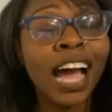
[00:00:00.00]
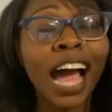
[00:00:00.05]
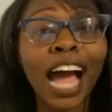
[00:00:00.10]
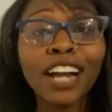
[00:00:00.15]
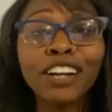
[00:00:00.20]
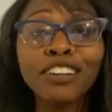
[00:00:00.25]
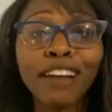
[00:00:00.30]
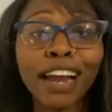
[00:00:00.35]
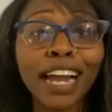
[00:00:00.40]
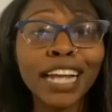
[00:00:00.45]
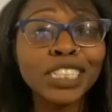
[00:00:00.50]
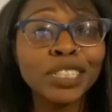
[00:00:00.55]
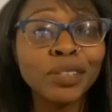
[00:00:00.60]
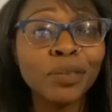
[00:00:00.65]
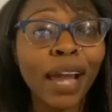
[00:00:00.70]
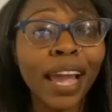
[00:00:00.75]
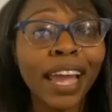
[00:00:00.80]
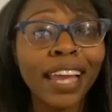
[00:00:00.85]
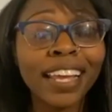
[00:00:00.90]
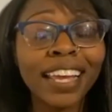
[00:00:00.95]
I
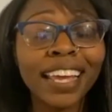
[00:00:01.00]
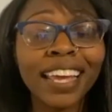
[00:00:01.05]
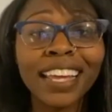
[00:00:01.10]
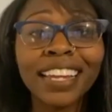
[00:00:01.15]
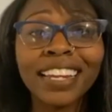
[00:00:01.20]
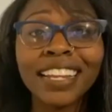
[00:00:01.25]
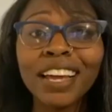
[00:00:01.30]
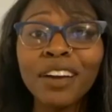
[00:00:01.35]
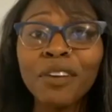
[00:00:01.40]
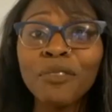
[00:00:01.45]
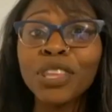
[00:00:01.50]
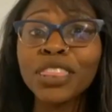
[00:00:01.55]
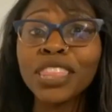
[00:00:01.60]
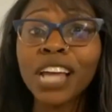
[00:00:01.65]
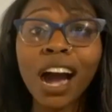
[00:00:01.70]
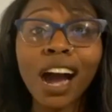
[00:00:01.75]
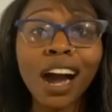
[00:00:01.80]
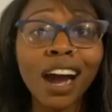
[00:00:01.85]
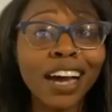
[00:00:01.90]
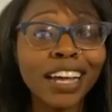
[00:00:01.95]
graduated with
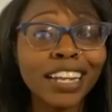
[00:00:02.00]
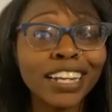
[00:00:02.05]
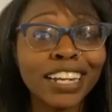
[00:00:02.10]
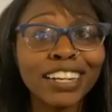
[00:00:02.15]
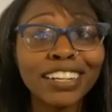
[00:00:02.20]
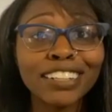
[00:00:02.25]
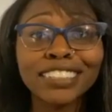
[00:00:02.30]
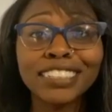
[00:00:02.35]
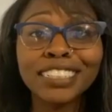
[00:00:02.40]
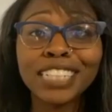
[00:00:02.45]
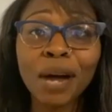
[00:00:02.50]
honors,